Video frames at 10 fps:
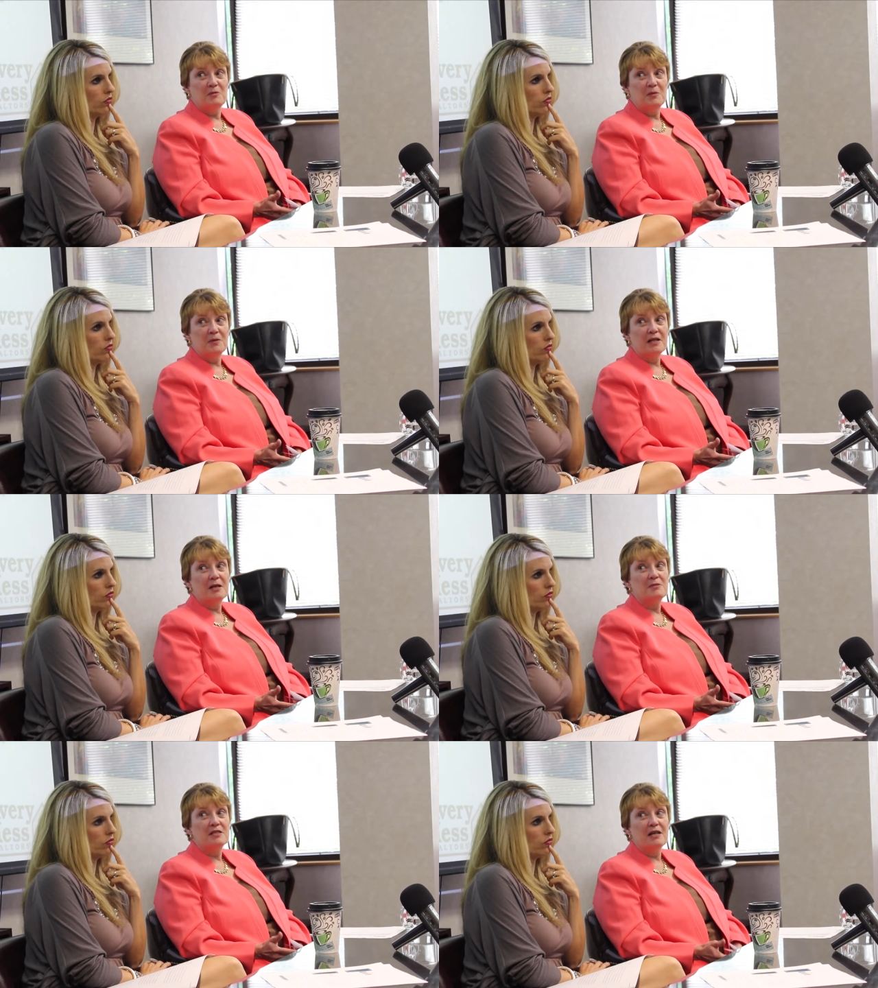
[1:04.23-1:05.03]
Speaker 1: people get
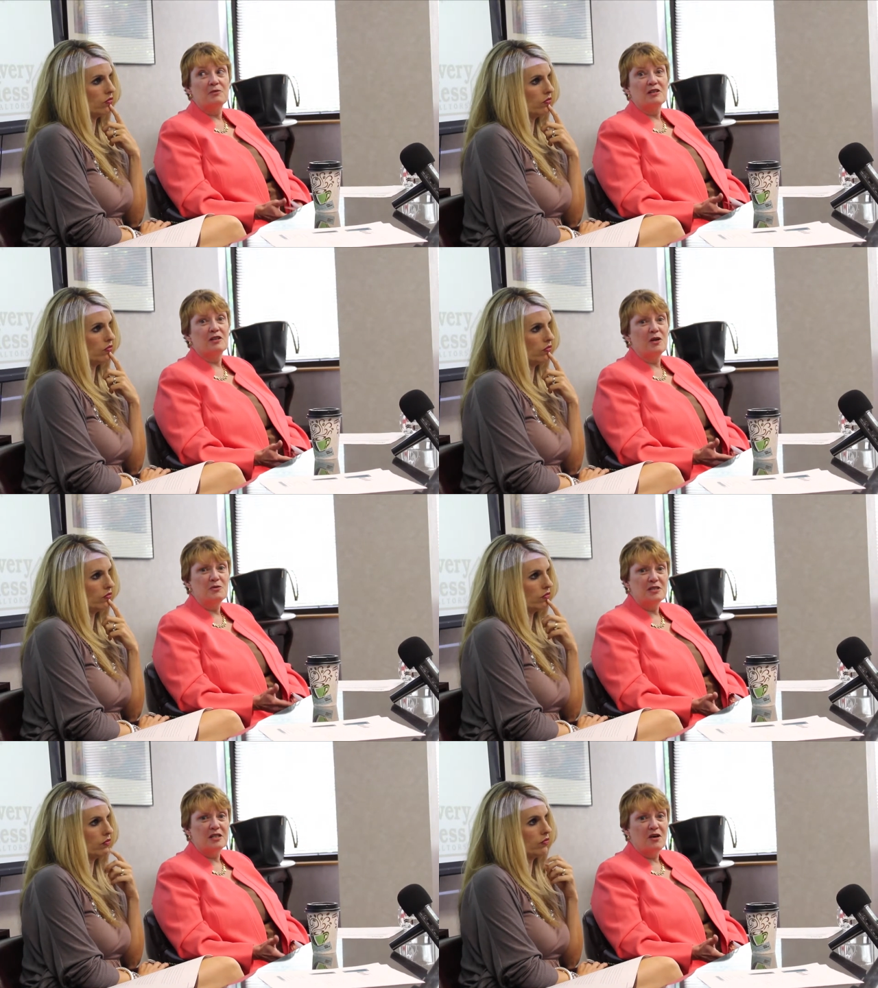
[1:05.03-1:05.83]
upset with
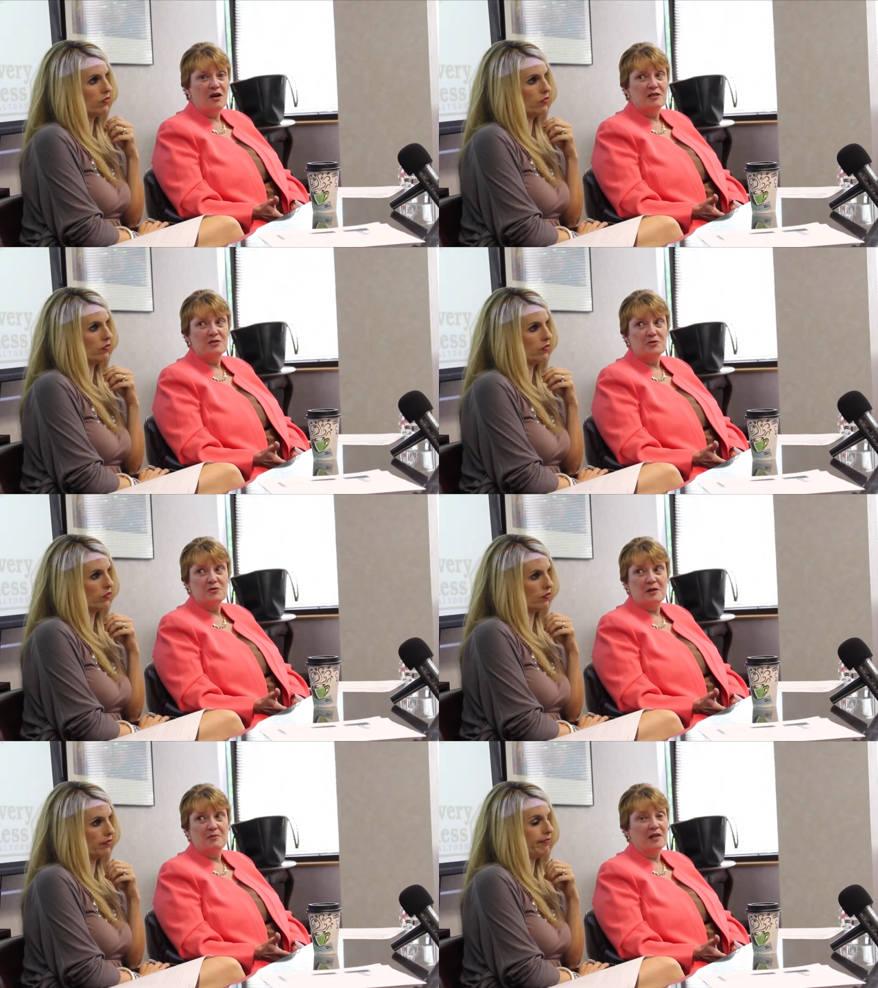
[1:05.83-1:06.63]
closing costs or
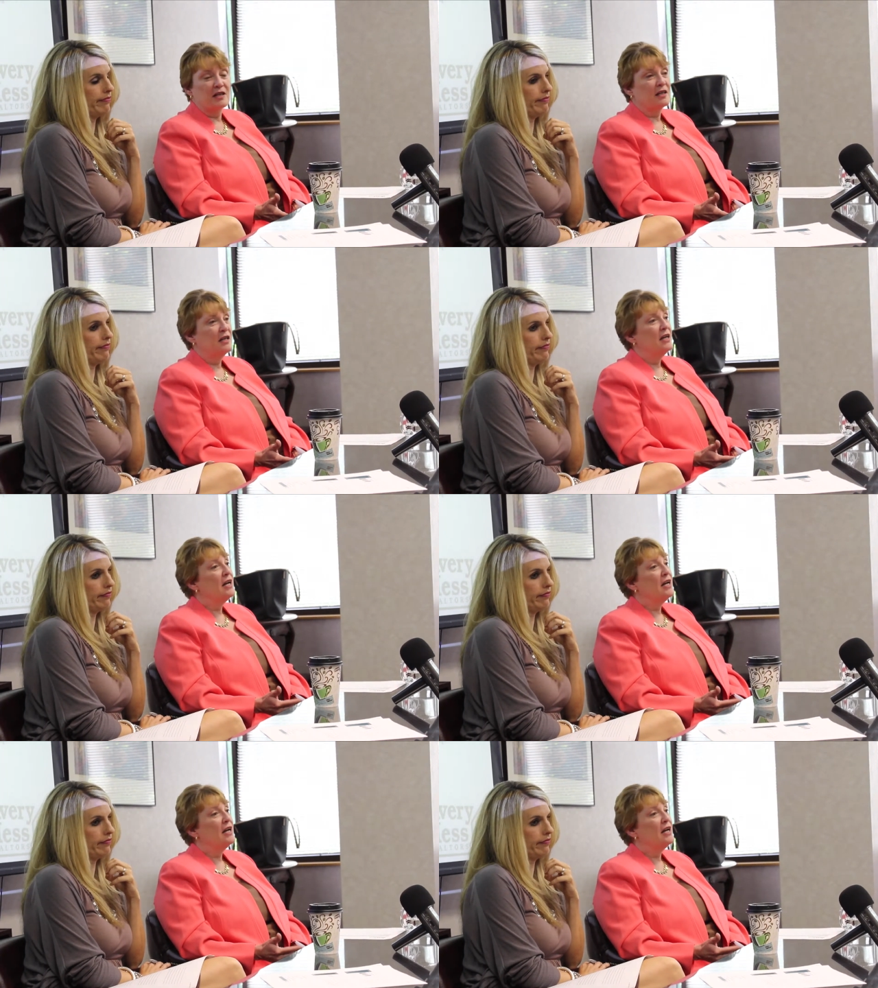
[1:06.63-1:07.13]
something. Mm.